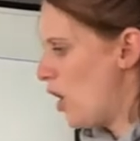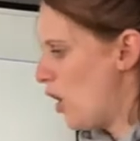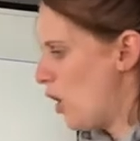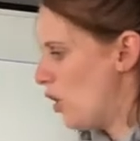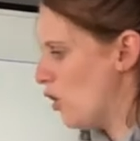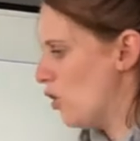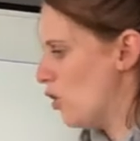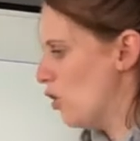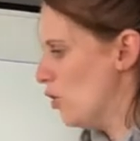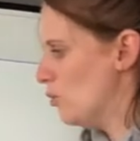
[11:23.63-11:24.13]

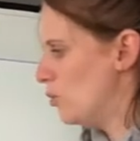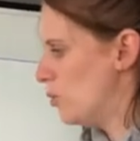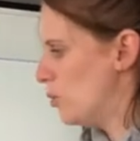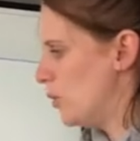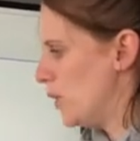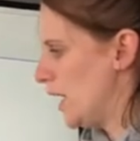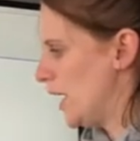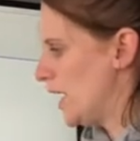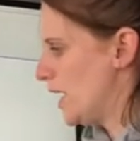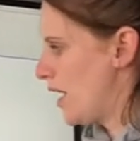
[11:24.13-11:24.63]
Up
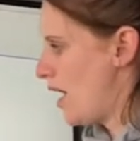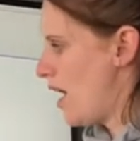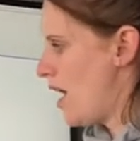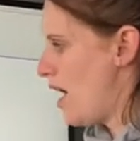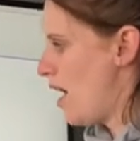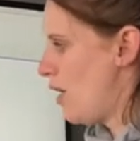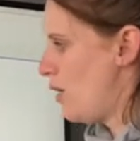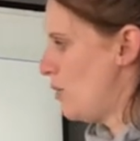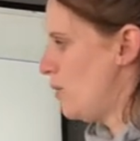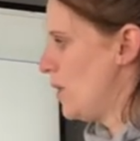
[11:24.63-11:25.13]
we
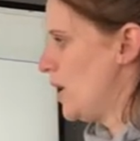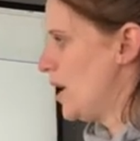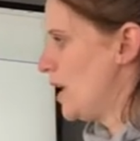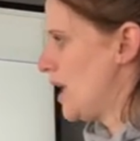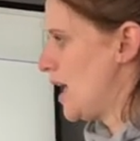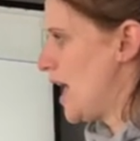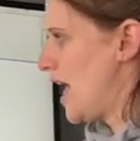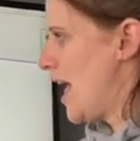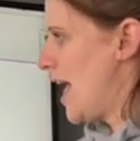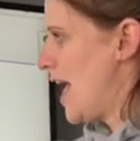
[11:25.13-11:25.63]
go,
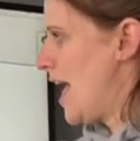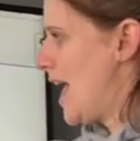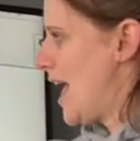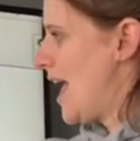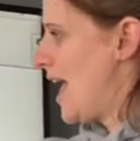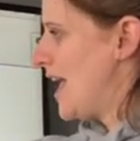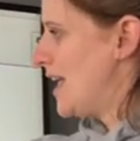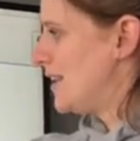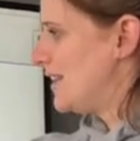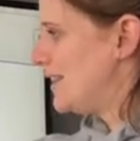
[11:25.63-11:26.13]

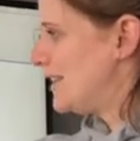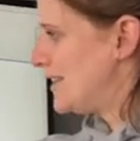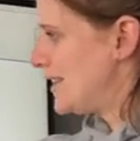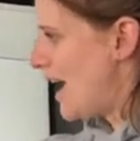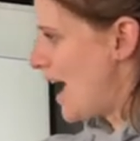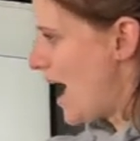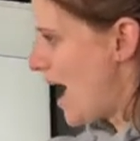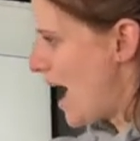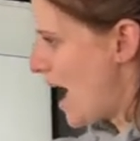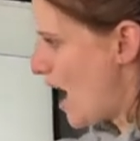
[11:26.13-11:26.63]

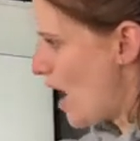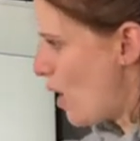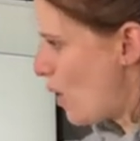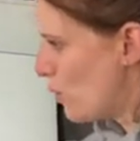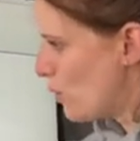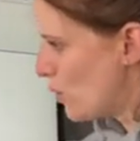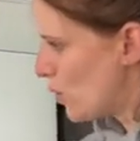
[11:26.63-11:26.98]
down